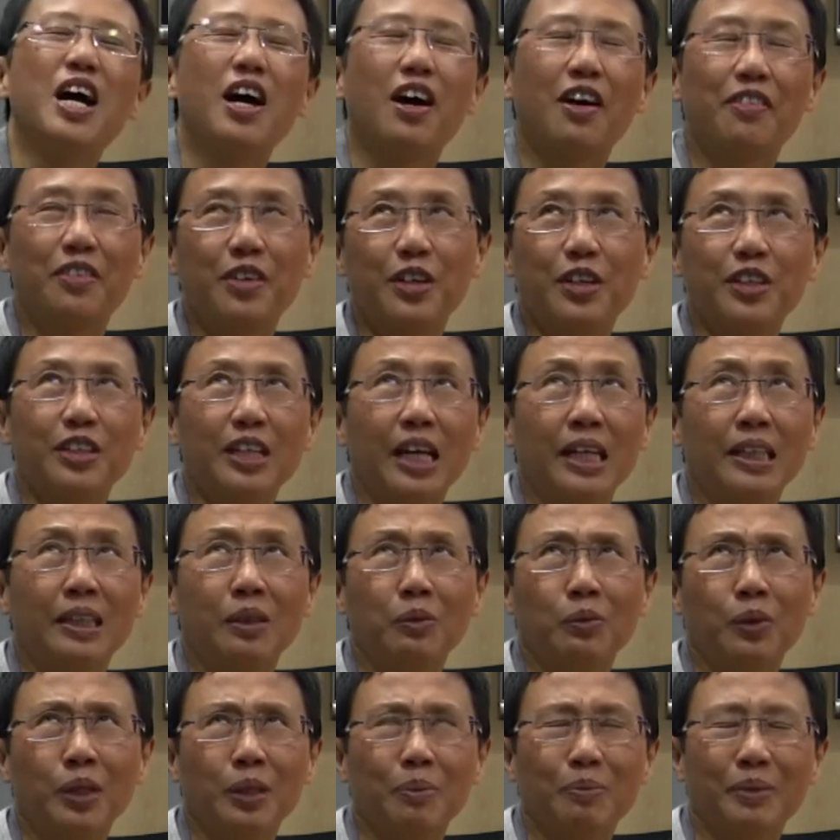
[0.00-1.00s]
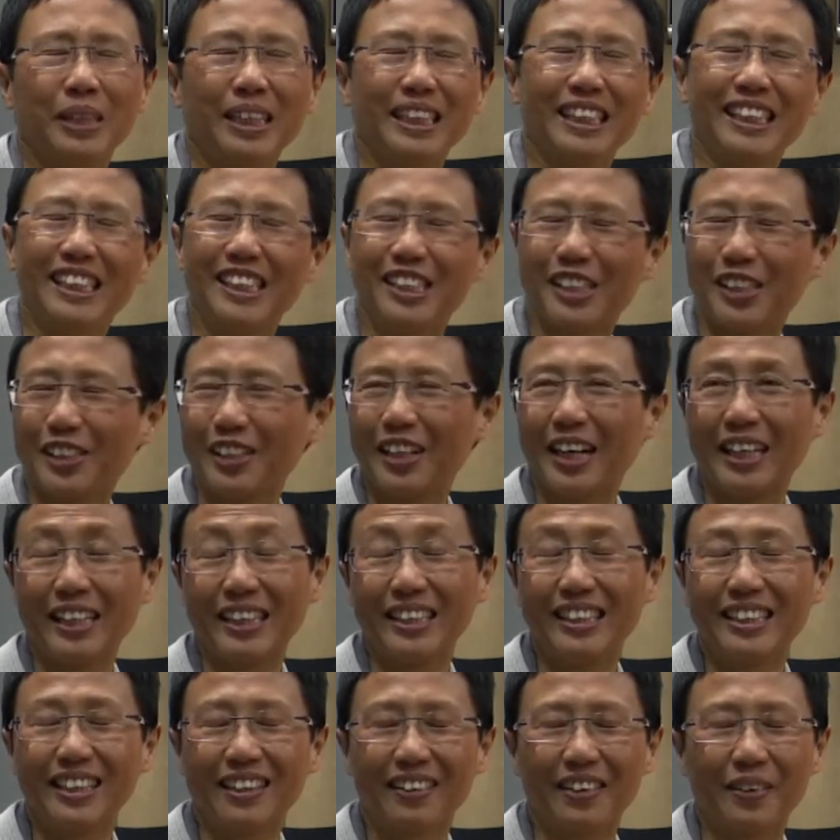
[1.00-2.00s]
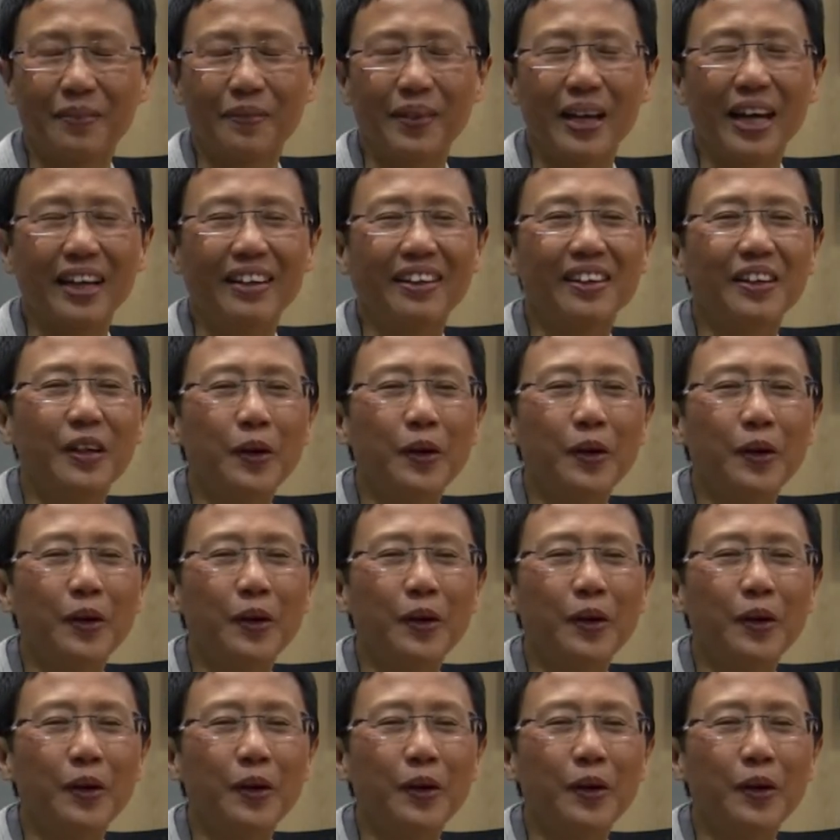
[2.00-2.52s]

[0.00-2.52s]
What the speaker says: Of course, I didn't want to be a teacher. I didn't tell them that,